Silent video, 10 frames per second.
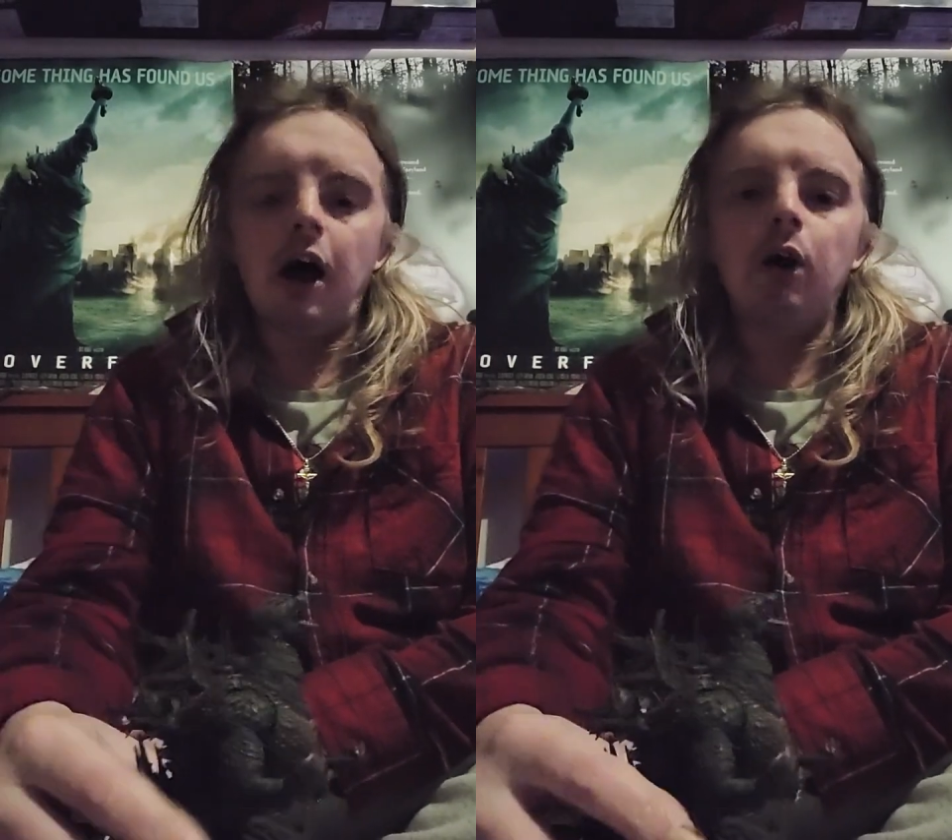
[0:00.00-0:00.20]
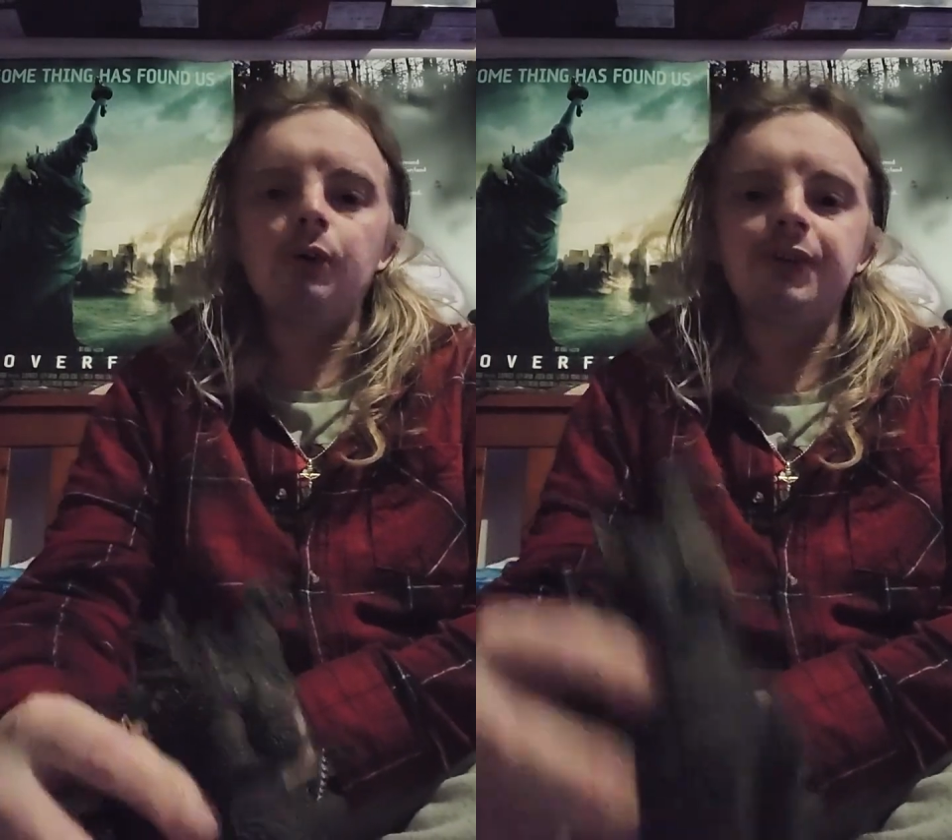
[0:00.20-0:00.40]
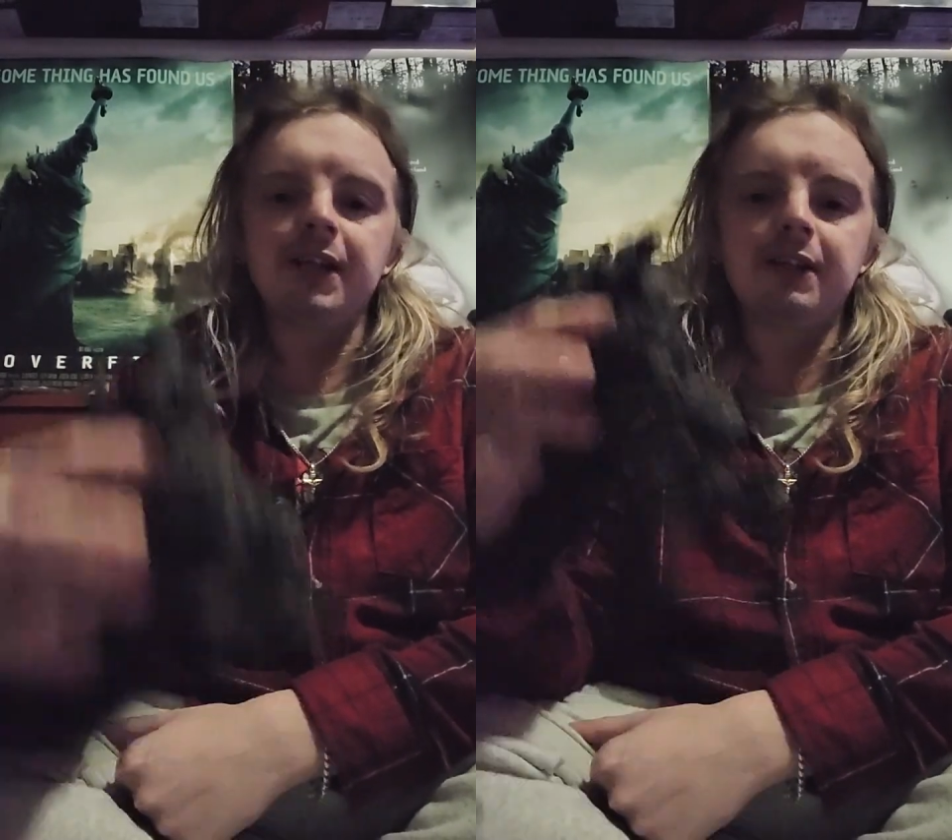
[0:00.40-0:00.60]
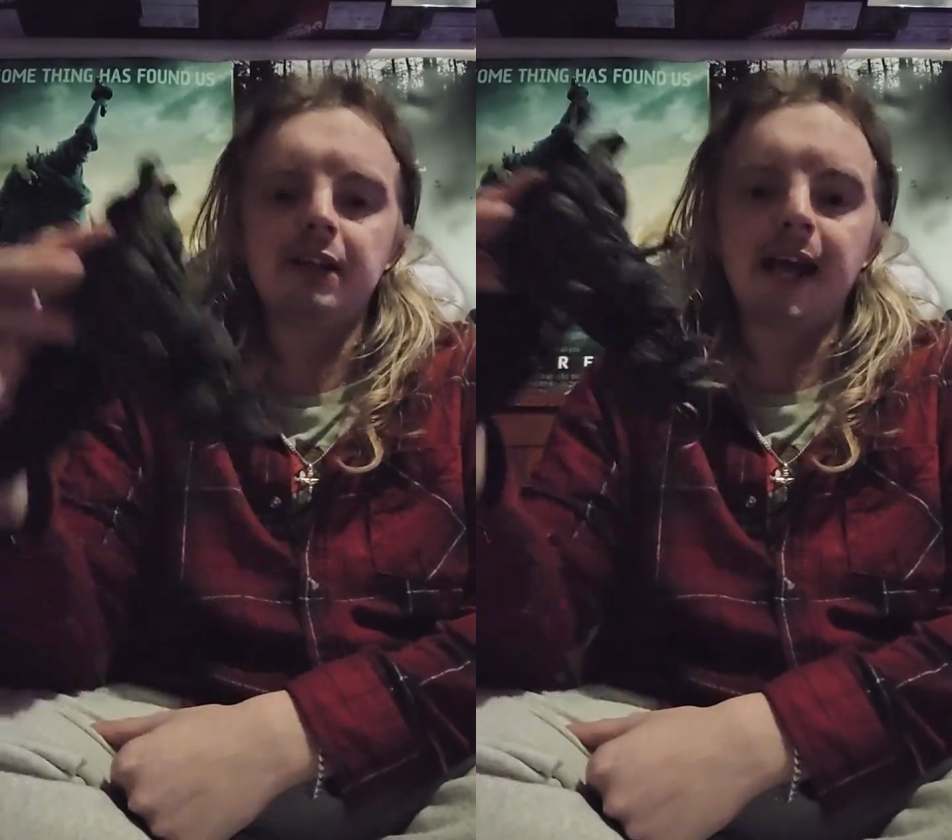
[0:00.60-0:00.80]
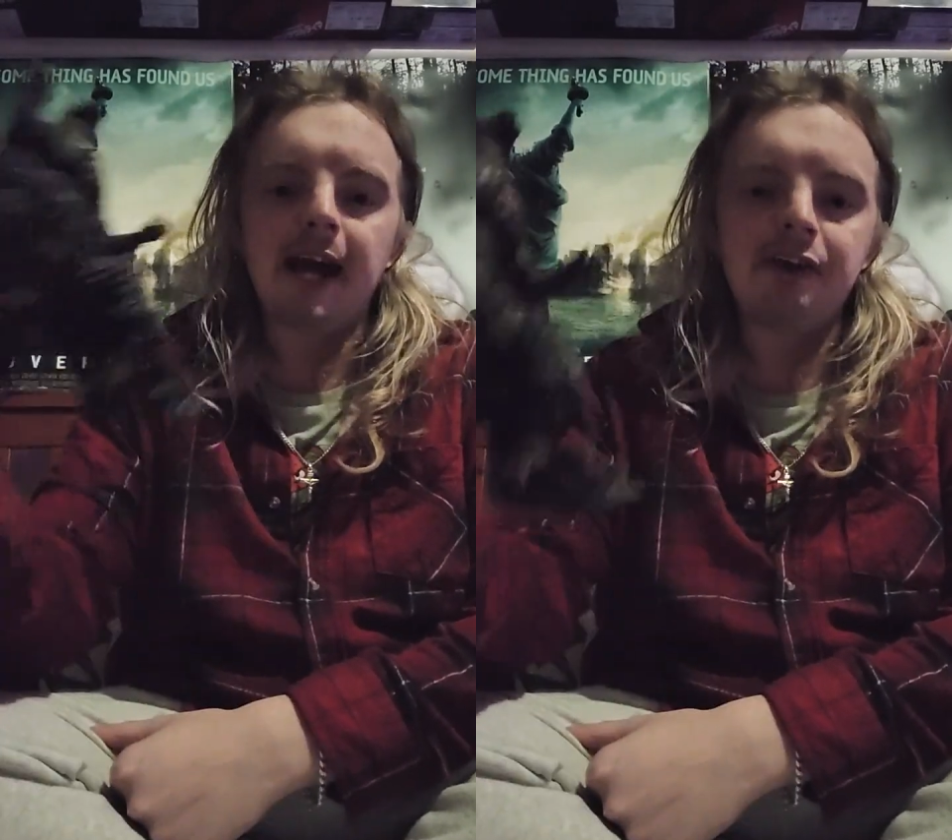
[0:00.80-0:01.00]
I will send
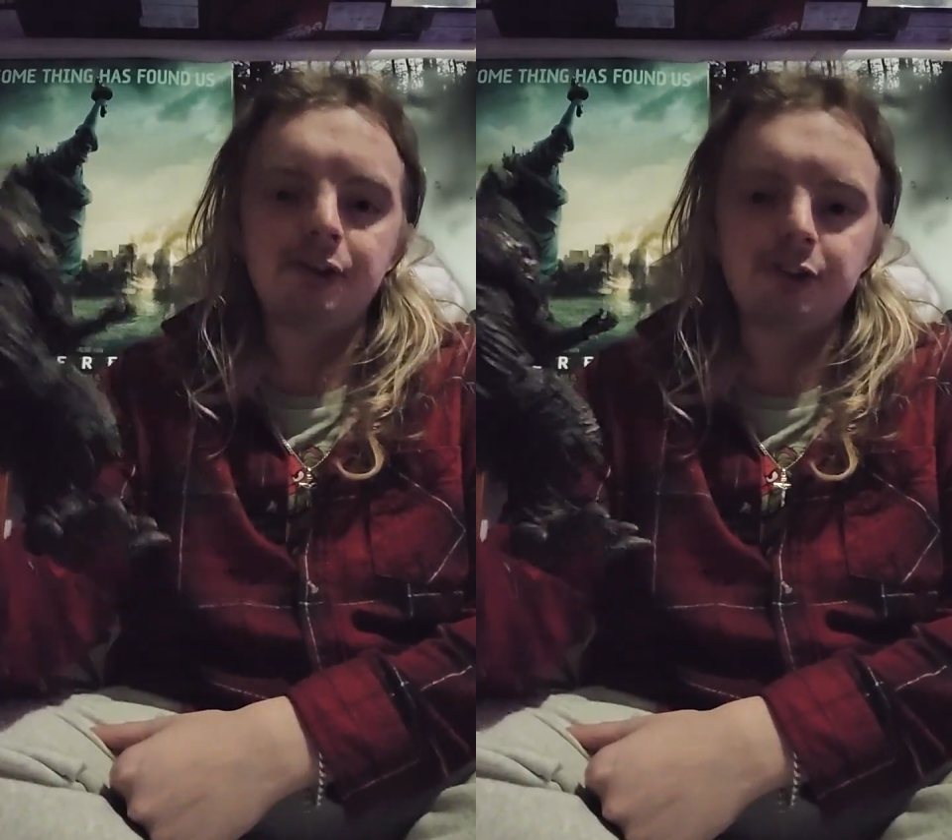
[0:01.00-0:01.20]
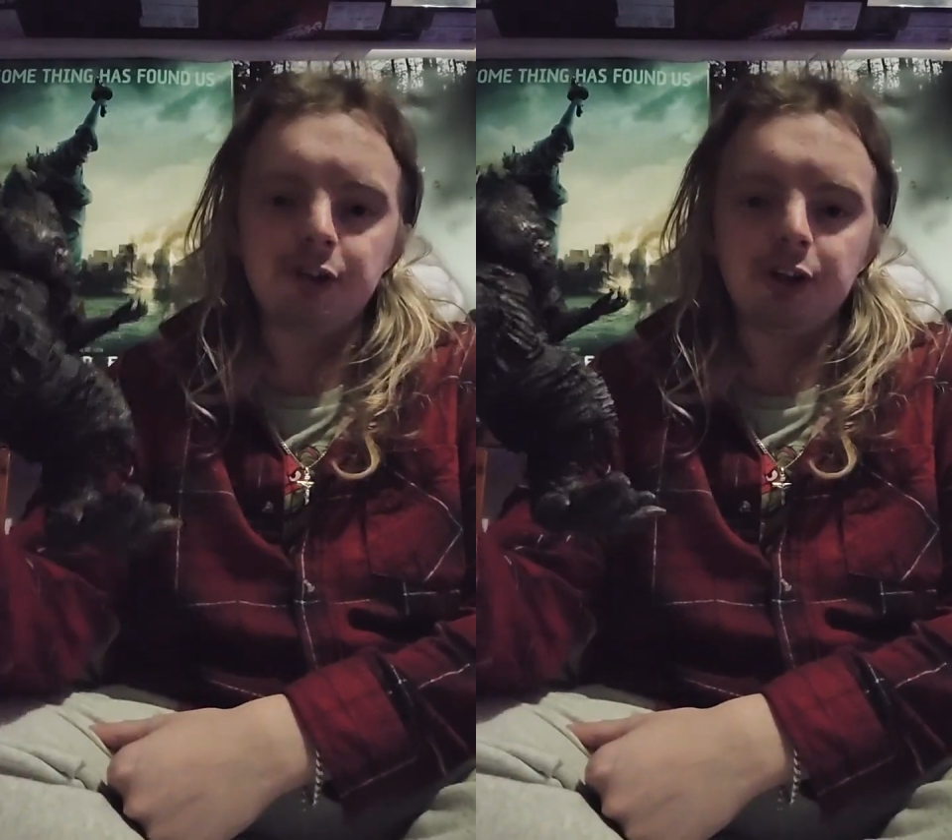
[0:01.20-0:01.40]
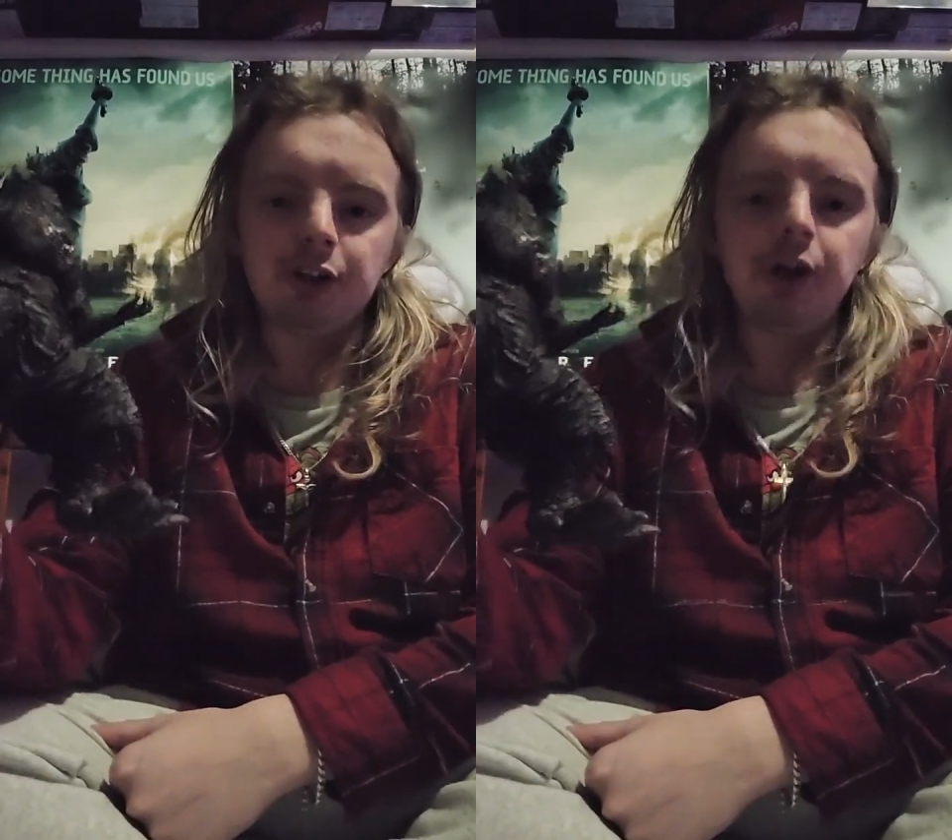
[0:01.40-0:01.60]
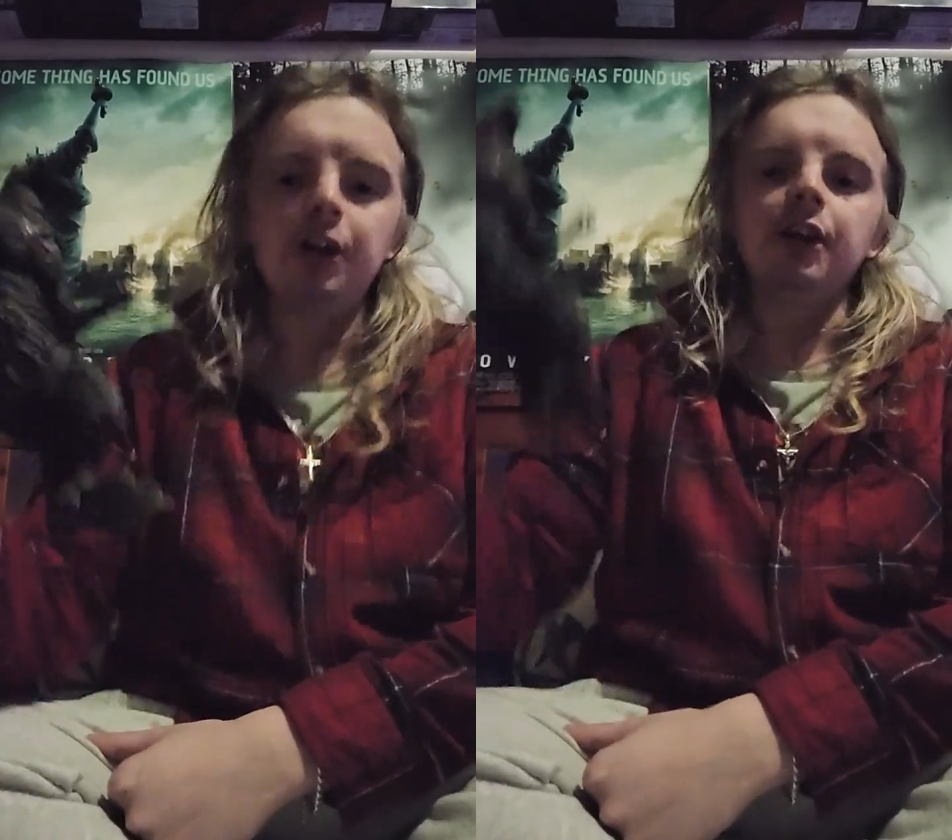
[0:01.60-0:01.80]
it out to you,